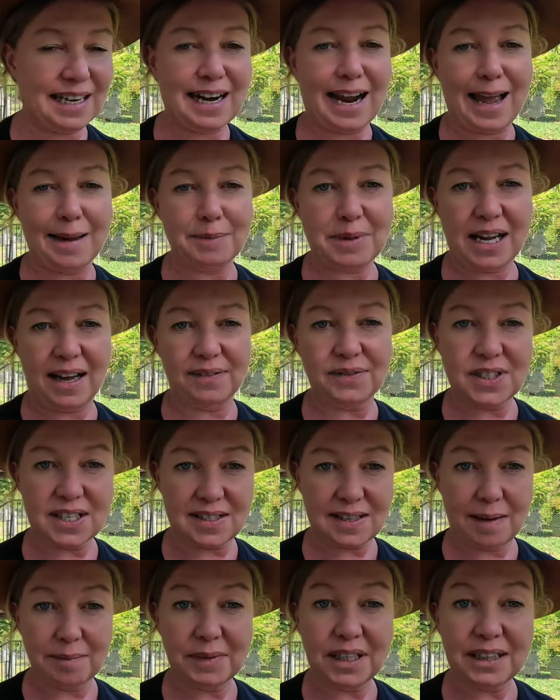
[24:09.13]
are named after
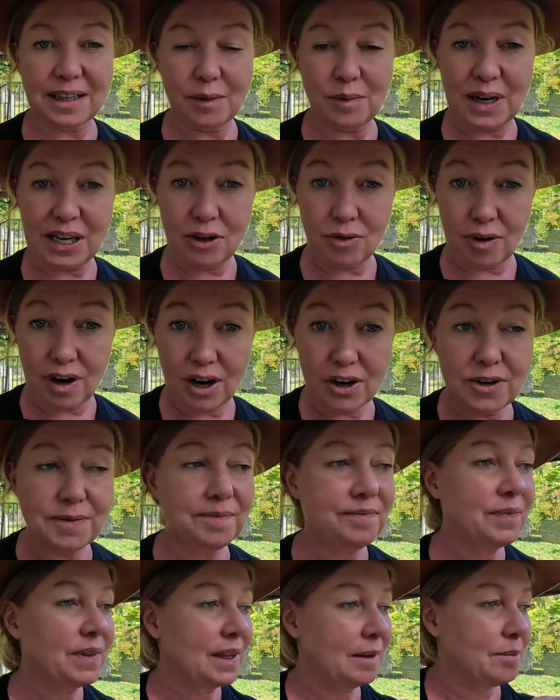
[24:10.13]
something that we grow,
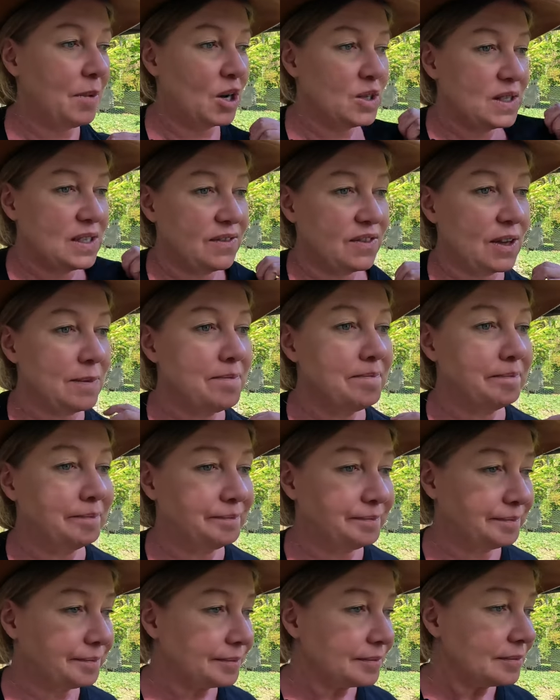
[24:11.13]
most of them.
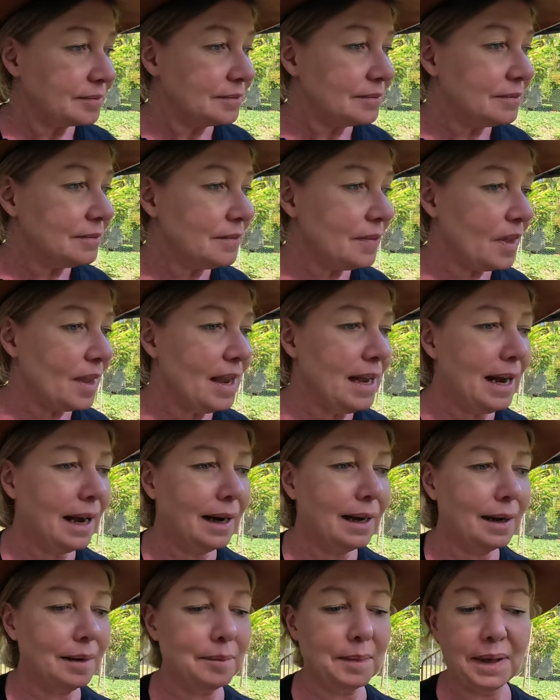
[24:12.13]

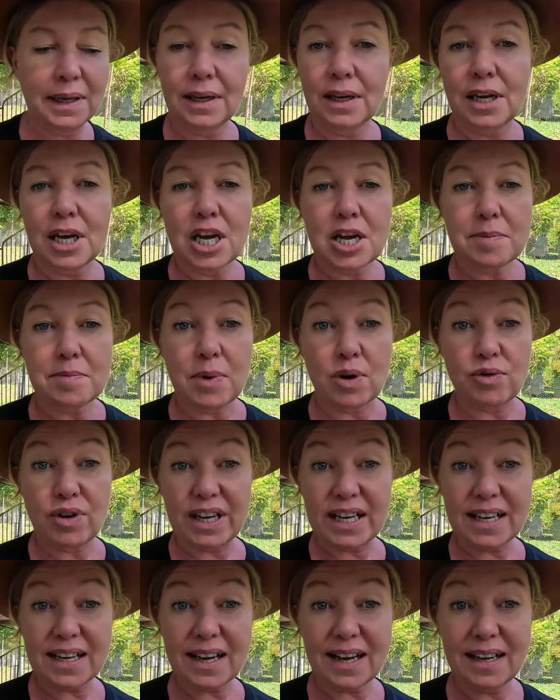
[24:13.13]
Um,
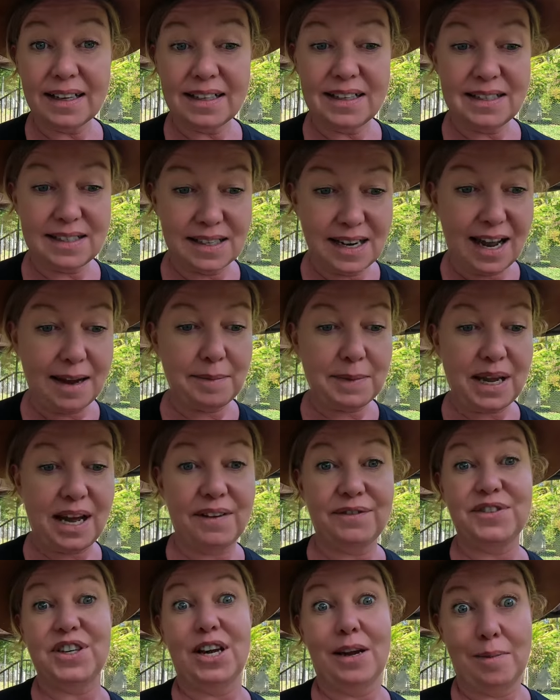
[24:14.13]
moringa is named
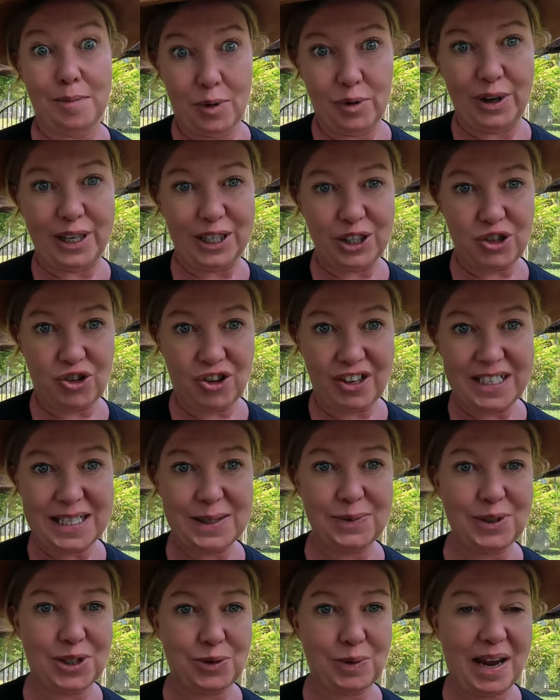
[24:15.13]
after moringa
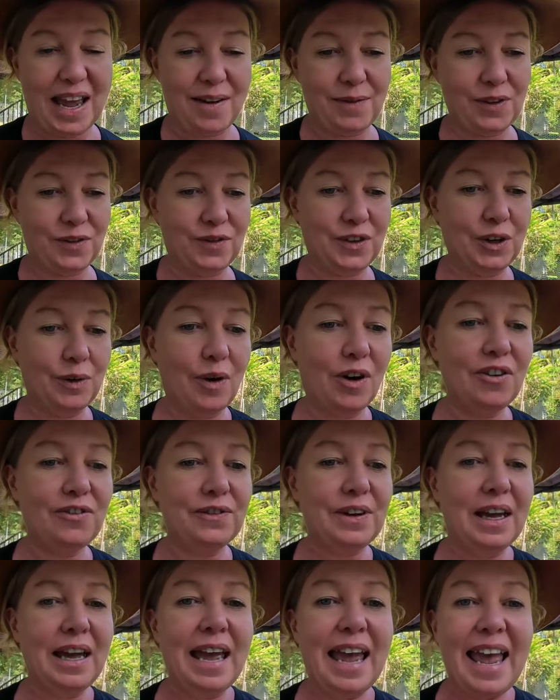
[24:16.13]
trees, which we have a few
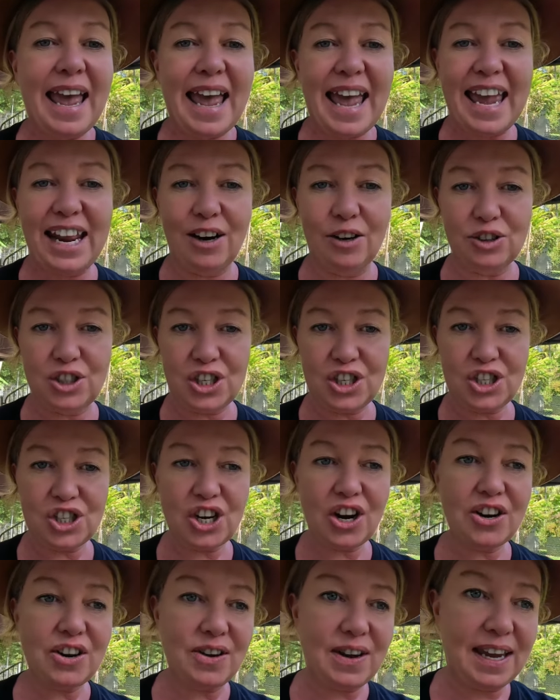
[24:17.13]
of. And I'll just
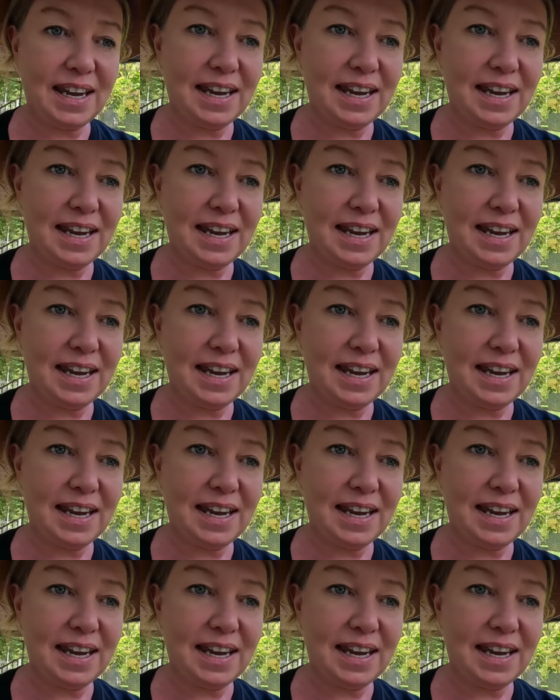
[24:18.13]
show you